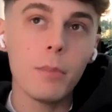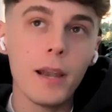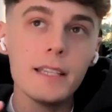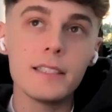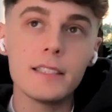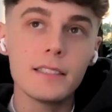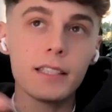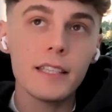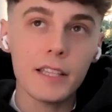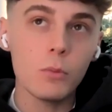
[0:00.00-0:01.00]
places to
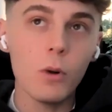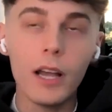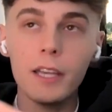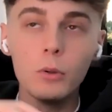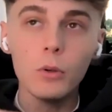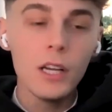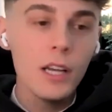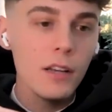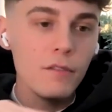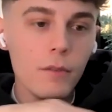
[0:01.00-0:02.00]
get away or
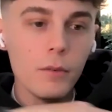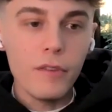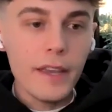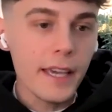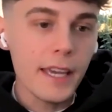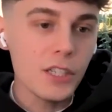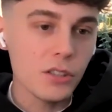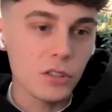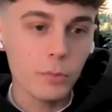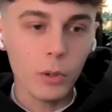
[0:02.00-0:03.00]

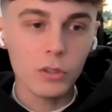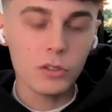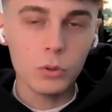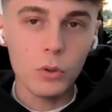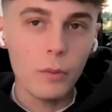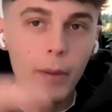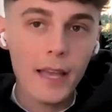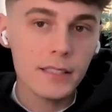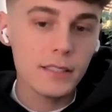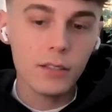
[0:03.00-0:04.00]
vacation spots or the
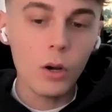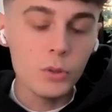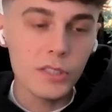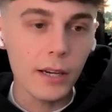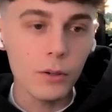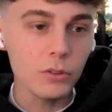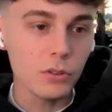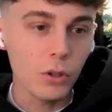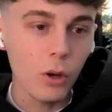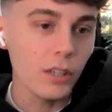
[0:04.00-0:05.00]
best hotels
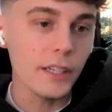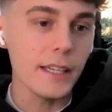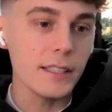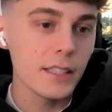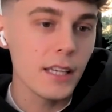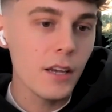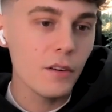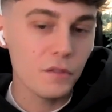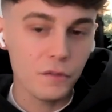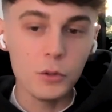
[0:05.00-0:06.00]
on holidays
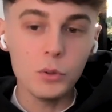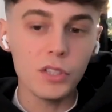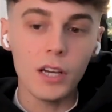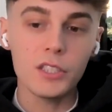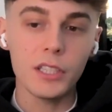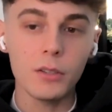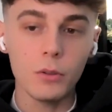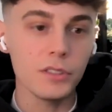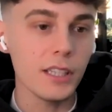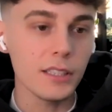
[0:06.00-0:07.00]
through searching
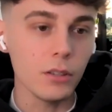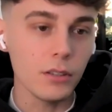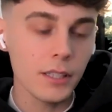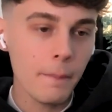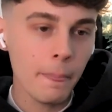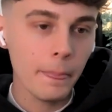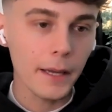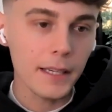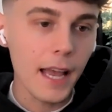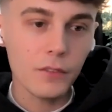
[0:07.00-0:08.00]
on TikTok.
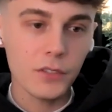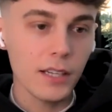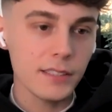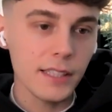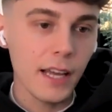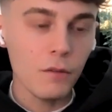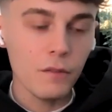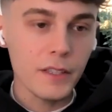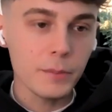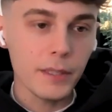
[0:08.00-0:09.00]
Like advertising that on
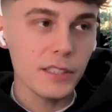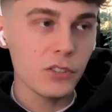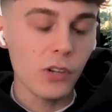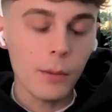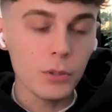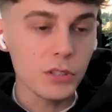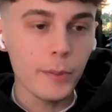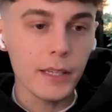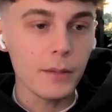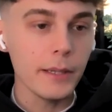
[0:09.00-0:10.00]
Facebook and Instagram would just
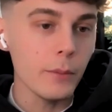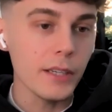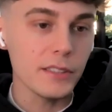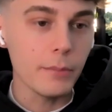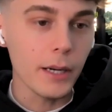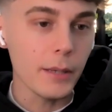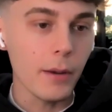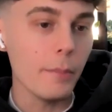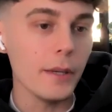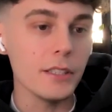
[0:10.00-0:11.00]
be a complete waste of money, in
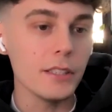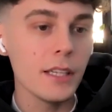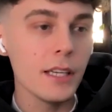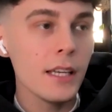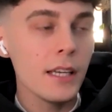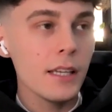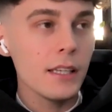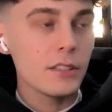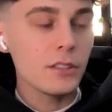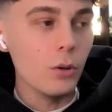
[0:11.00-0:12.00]
my opinion.
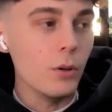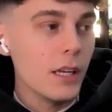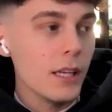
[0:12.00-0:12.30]
So